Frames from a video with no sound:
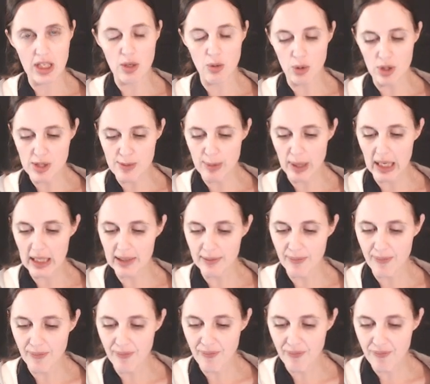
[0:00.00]
equals my
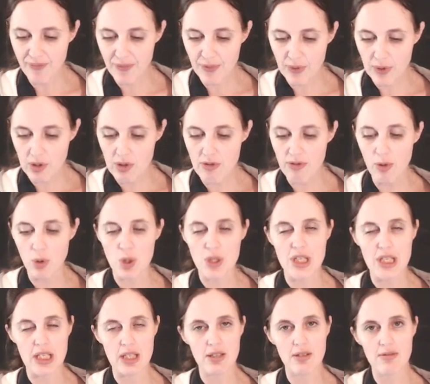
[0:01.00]

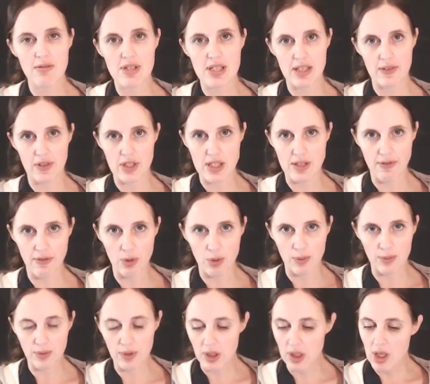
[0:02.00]

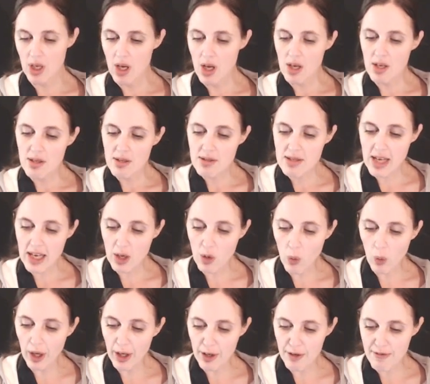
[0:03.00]
1474. Take
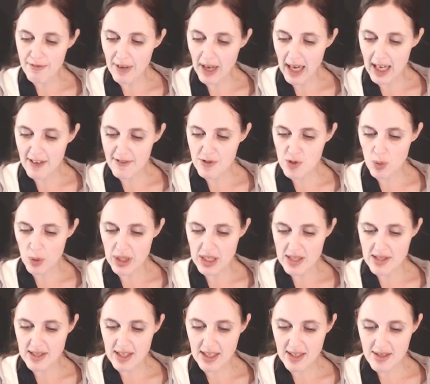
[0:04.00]

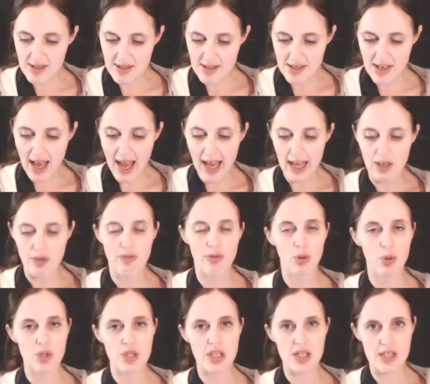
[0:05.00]
105.26, add
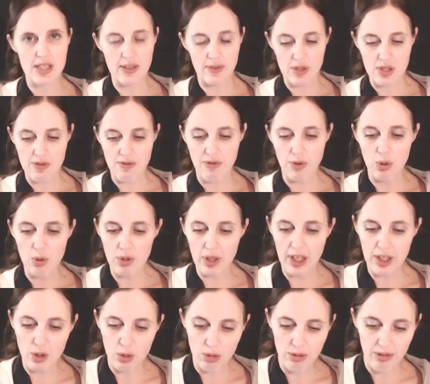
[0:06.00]
1474,
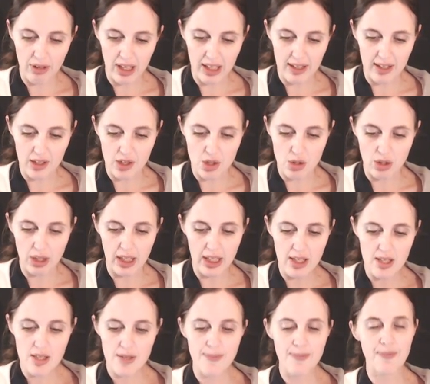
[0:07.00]
and you'll find that you
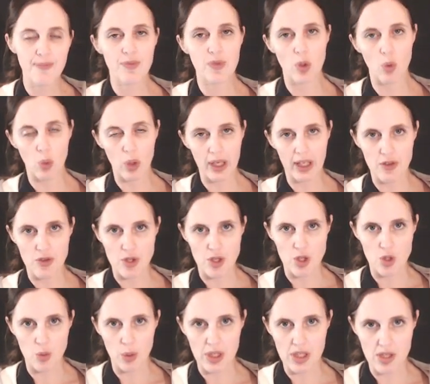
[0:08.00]
get
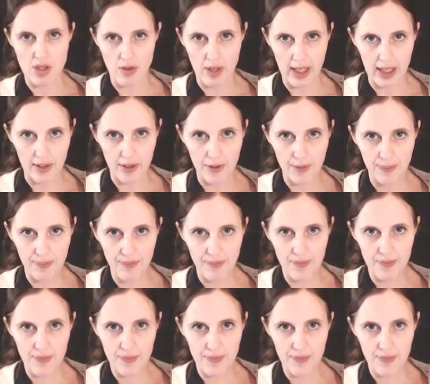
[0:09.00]
120 Rand.